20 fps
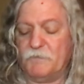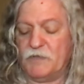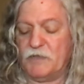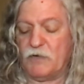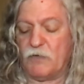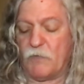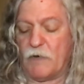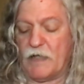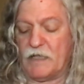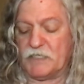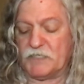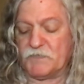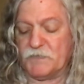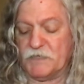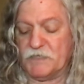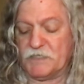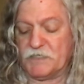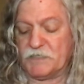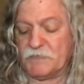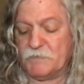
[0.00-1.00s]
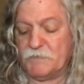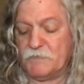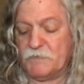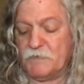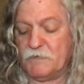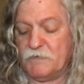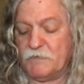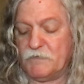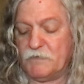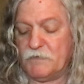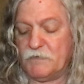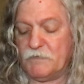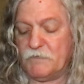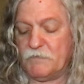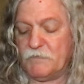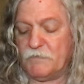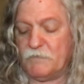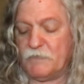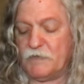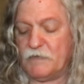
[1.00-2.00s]
Erasmus
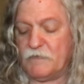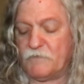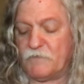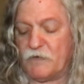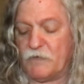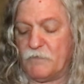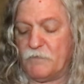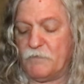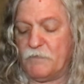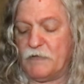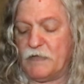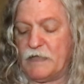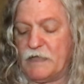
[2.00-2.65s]
from